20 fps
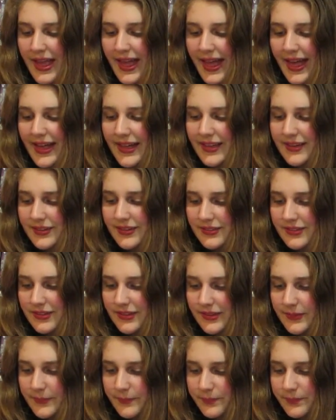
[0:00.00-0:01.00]
And
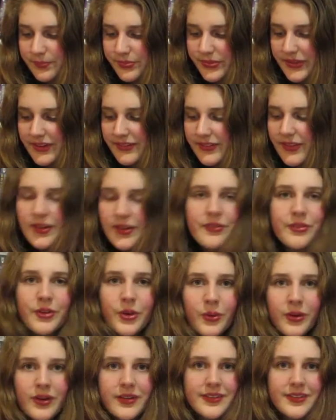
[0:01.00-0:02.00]
he said, of
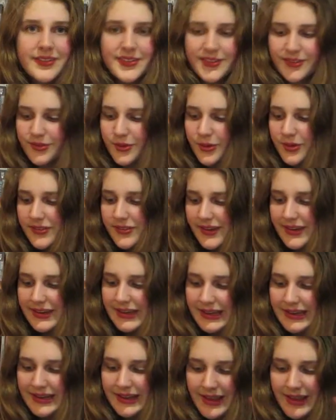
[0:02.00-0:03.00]
course I
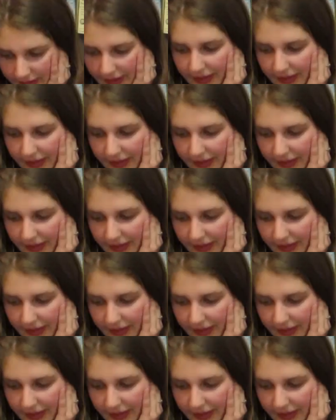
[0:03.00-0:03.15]
did.